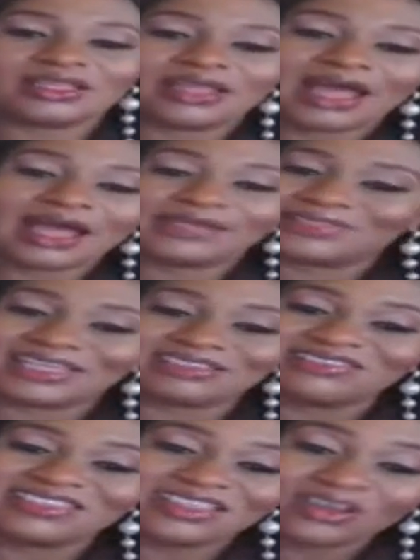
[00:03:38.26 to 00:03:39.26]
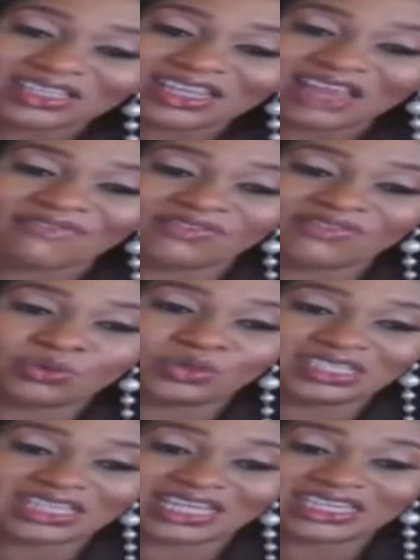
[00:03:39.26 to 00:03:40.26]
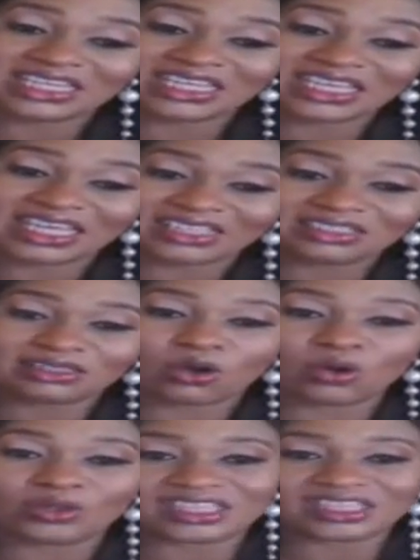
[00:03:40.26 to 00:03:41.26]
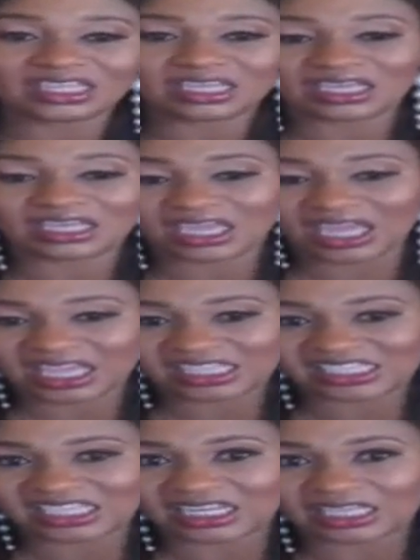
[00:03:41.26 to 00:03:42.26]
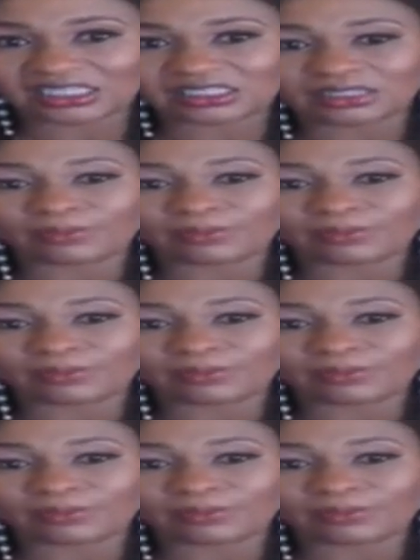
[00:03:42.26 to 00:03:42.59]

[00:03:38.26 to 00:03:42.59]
I, there's nothing I've ever wanted I didn't get on the internet.